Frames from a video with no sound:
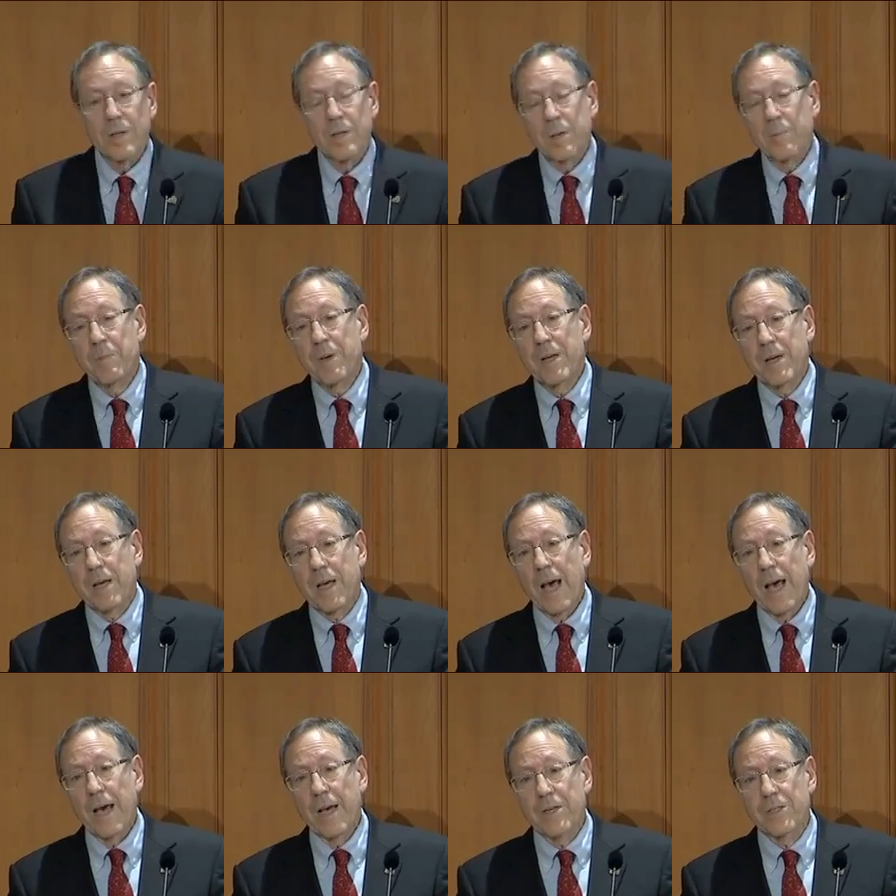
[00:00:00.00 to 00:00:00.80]
to be
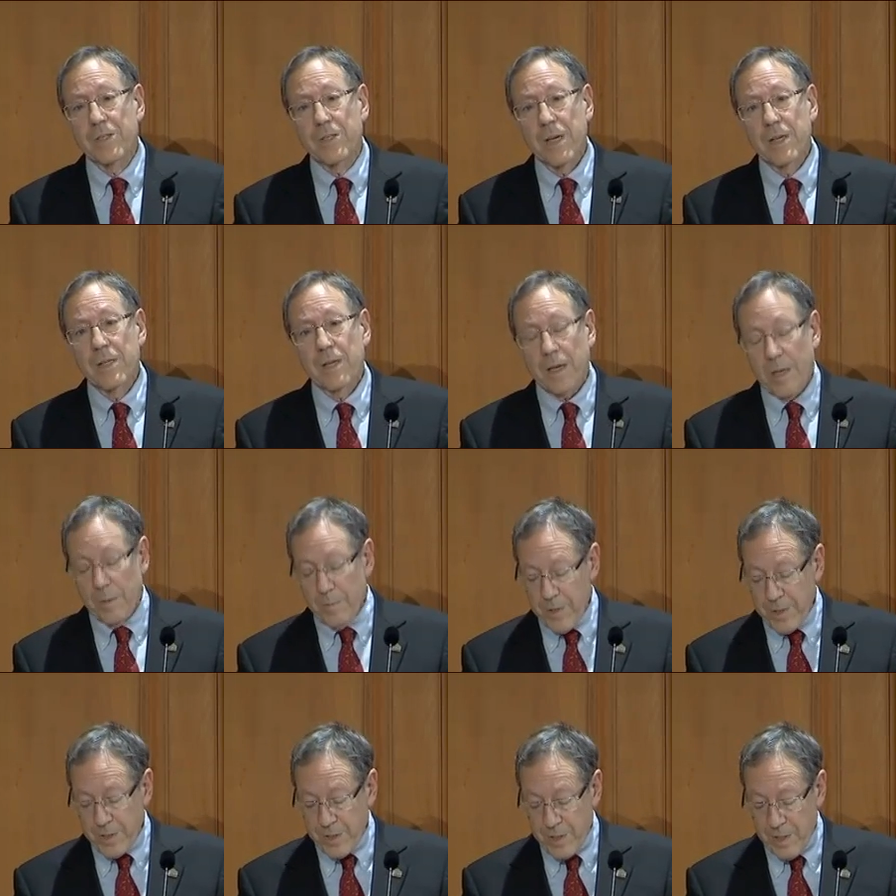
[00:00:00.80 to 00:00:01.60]
engaged in the
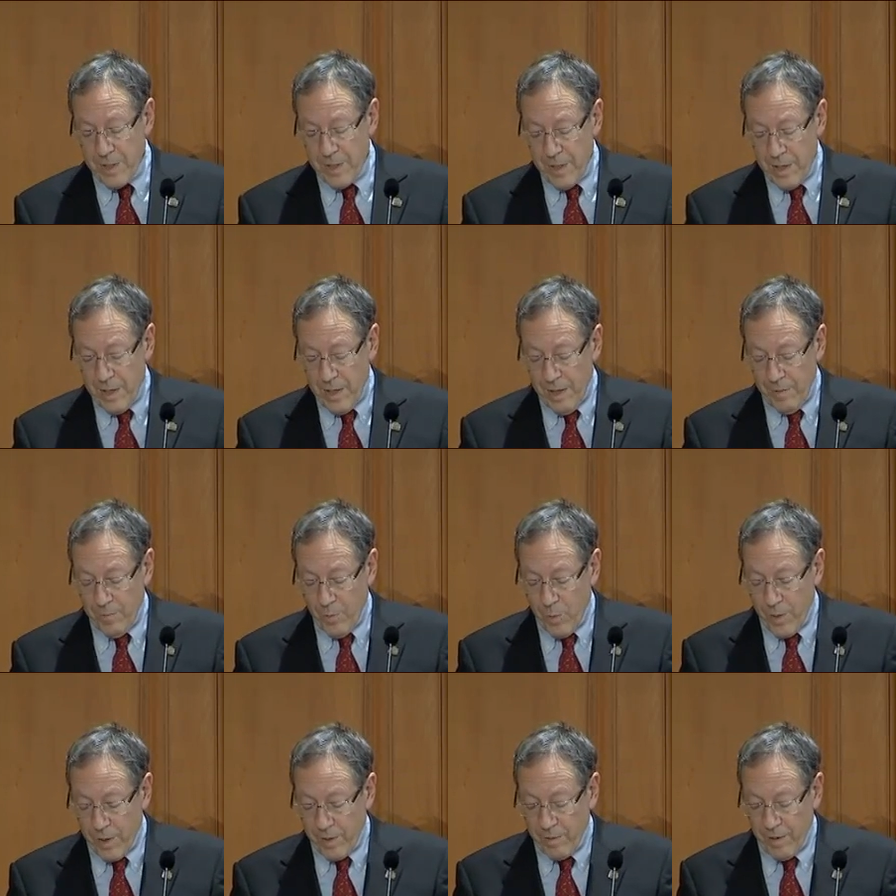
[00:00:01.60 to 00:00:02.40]
commission of
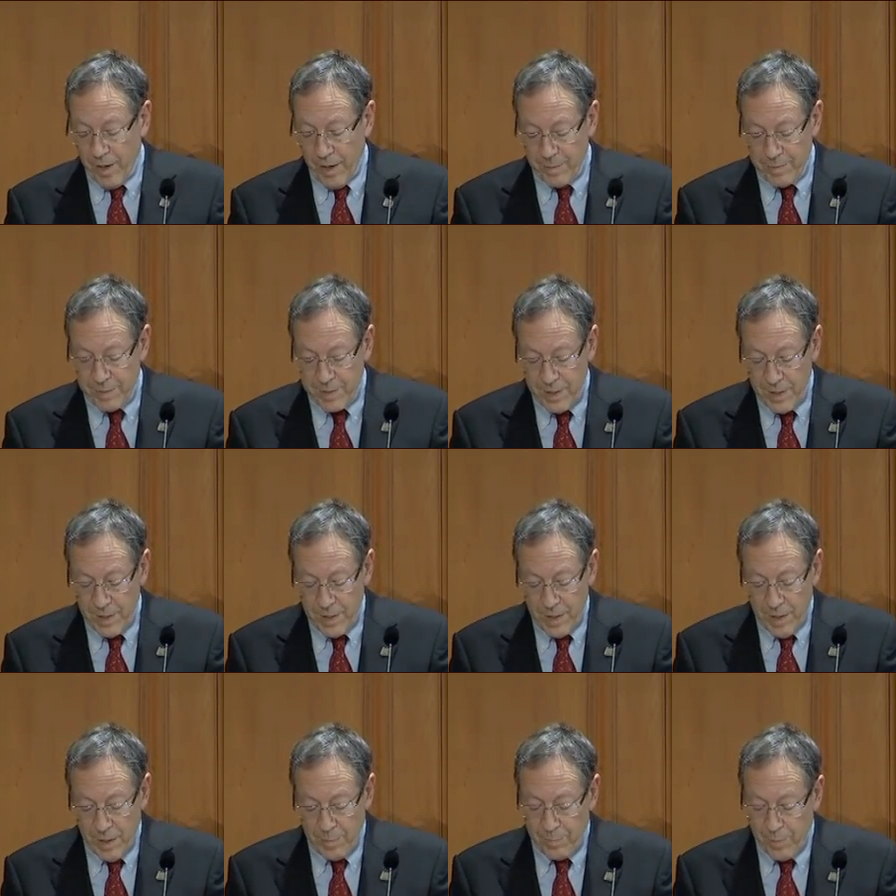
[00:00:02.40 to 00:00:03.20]
war crimes,
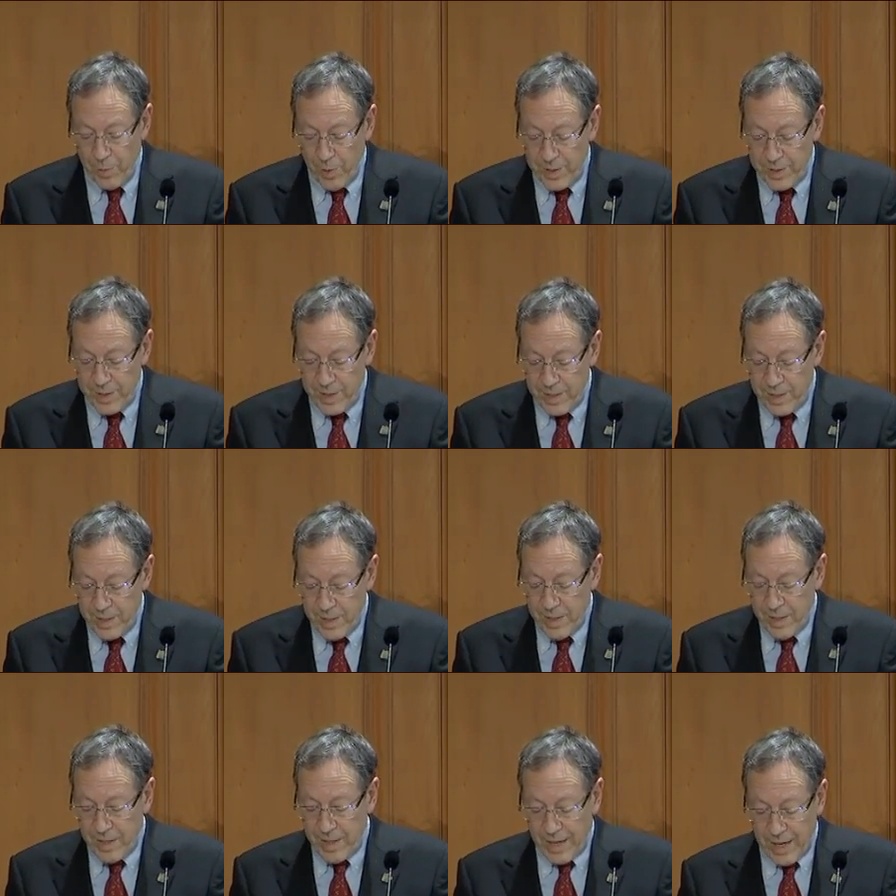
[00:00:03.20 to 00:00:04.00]
appointed
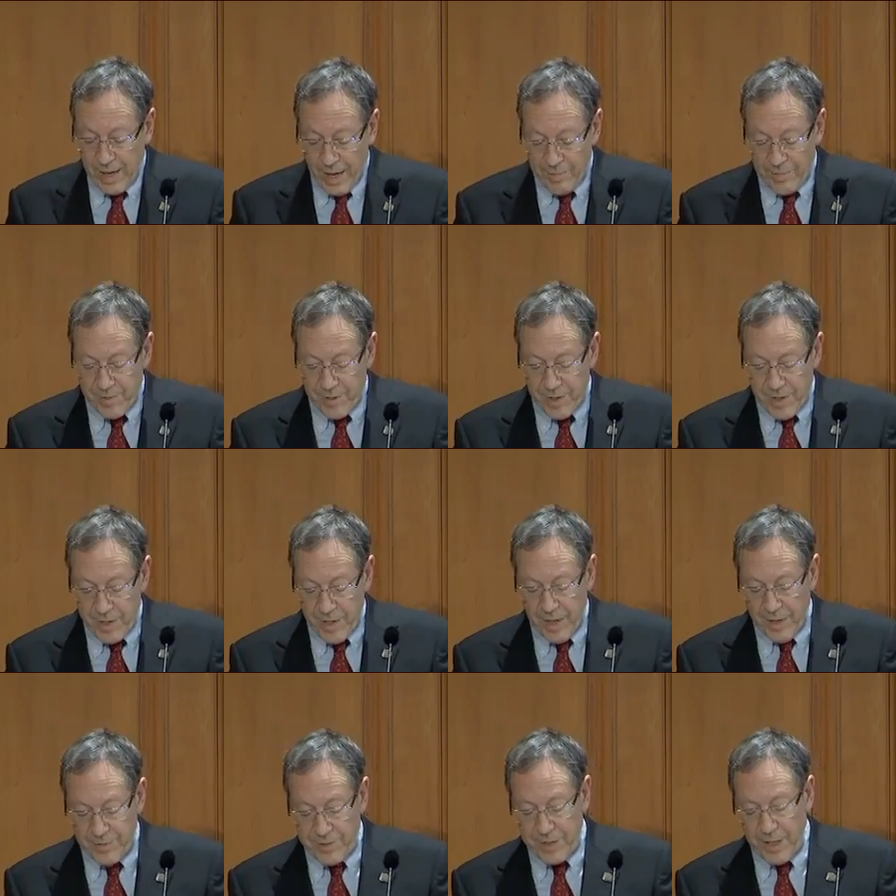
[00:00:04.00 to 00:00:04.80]
the governor
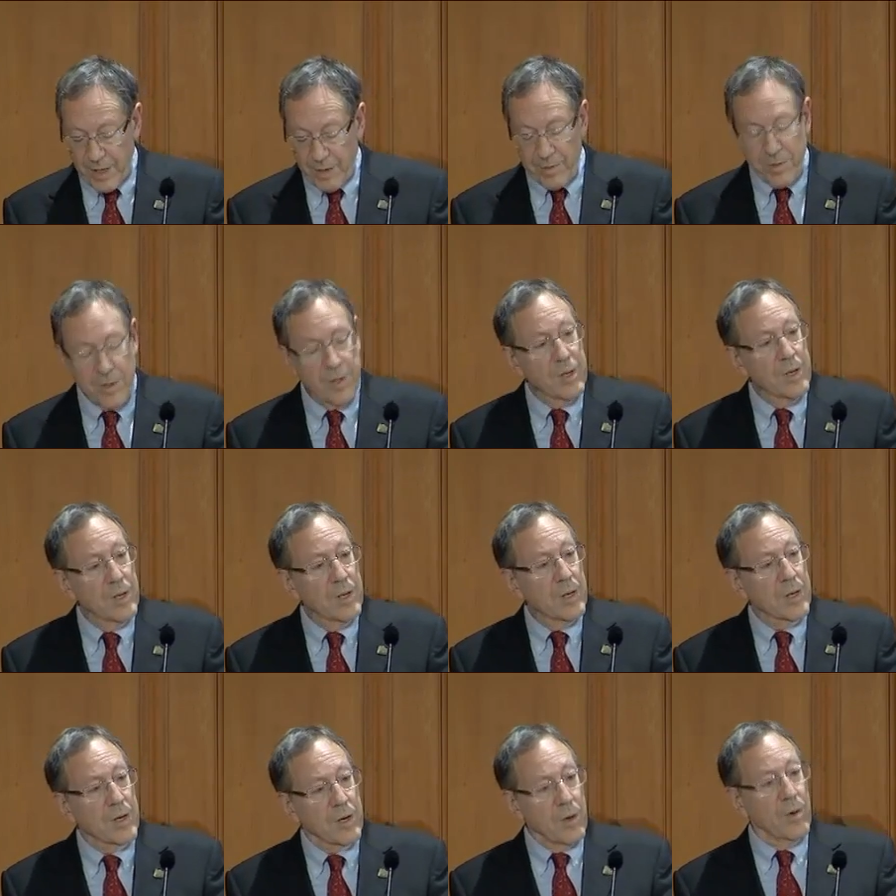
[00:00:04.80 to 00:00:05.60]
of South
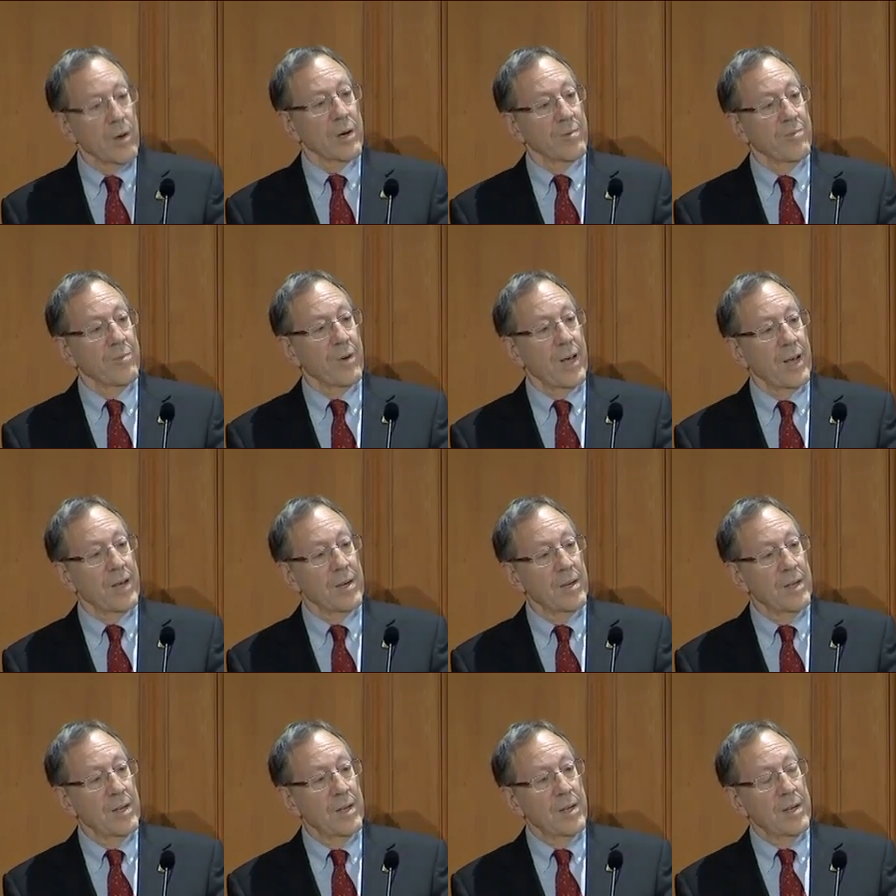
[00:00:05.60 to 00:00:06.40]

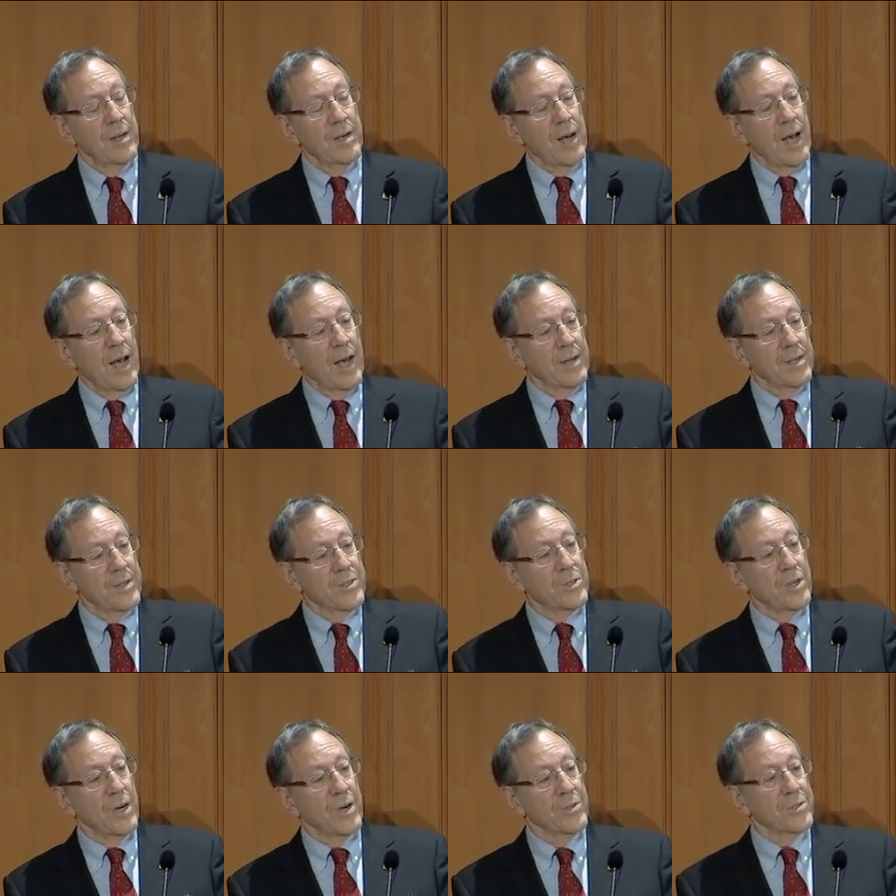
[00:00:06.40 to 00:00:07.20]
Kordofan, and
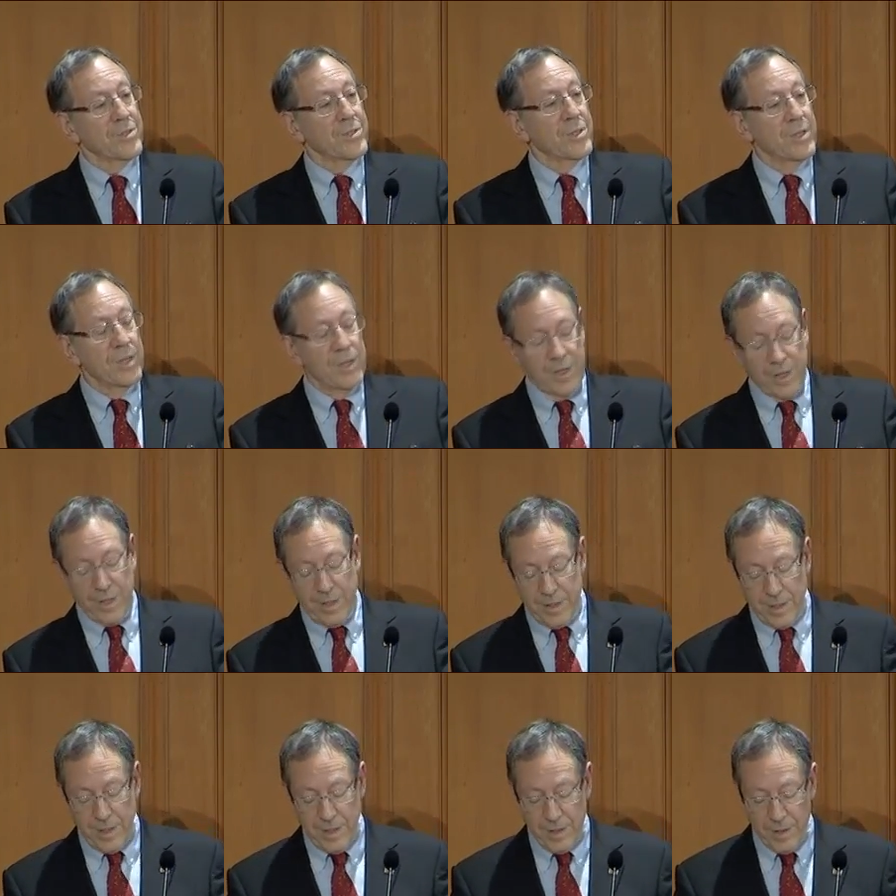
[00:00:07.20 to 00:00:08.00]
assaults
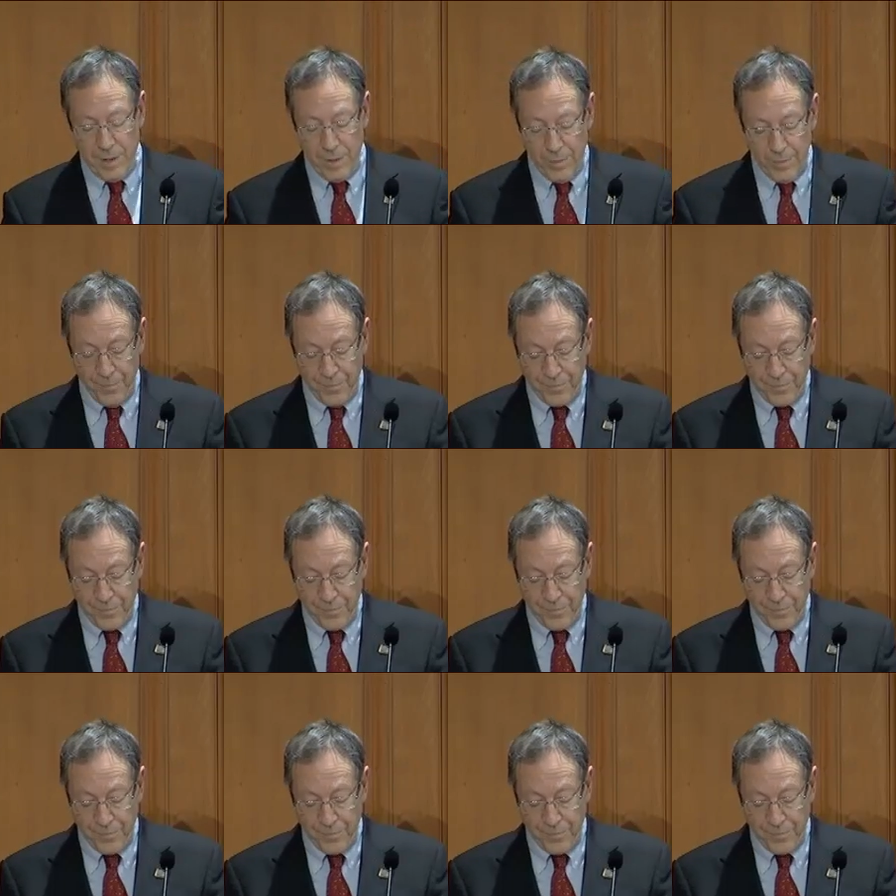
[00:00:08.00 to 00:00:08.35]
continue.